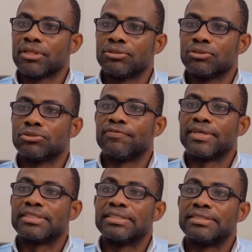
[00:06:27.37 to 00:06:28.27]
So to
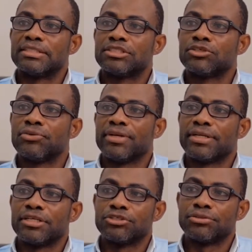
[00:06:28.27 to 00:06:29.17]
facilitate screening
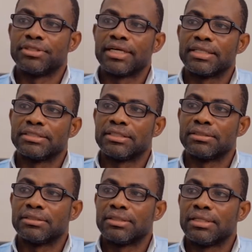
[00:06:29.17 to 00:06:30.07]
and triaging,
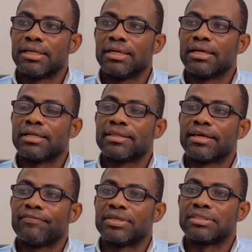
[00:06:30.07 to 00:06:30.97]

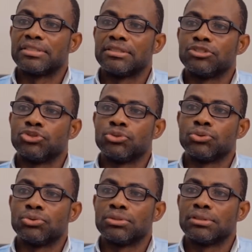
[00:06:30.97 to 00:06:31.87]
healthcare facilities
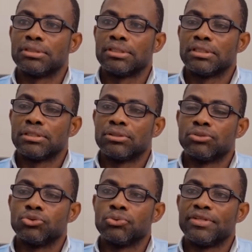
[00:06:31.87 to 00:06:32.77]
should
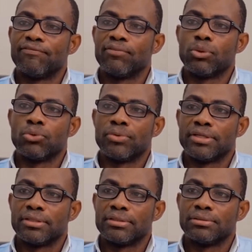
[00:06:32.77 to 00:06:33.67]
do the following.
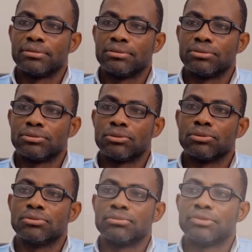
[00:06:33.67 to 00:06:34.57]

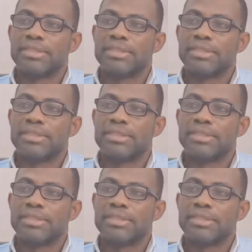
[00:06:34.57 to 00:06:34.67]
So